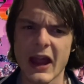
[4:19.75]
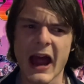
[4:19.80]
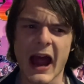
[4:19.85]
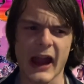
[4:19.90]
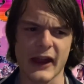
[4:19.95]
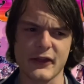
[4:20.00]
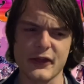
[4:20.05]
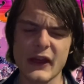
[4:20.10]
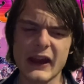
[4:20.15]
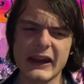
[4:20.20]

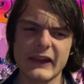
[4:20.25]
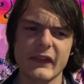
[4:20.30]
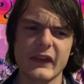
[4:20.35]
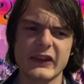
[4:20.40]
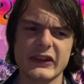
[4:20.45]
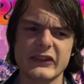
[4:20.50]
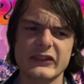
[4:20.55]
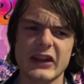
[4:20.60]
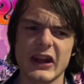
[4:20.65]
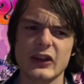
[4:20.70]
I think in the
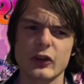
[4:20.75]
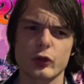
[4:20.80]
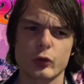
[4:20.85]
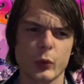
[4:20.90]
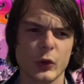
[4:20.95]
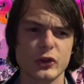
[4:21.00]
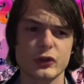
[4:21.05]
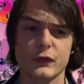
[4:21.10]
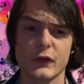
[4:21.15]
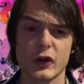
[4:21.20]
Nintendo
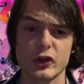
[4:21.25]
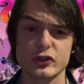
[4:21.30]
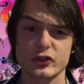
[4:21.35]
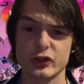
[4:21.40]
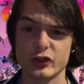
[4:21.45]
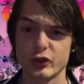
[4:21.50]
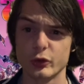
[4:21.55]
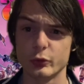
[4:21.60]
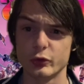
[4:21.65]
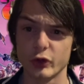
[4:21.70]
Switch
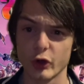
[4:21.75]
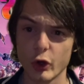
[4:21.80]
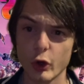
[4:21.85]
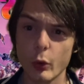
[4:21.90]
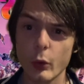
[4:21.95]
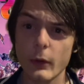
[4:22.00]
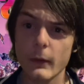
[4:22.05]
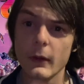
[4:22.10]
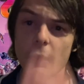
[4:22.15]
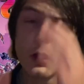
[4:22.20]
version you
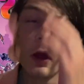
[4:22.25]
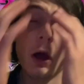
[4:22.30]
do,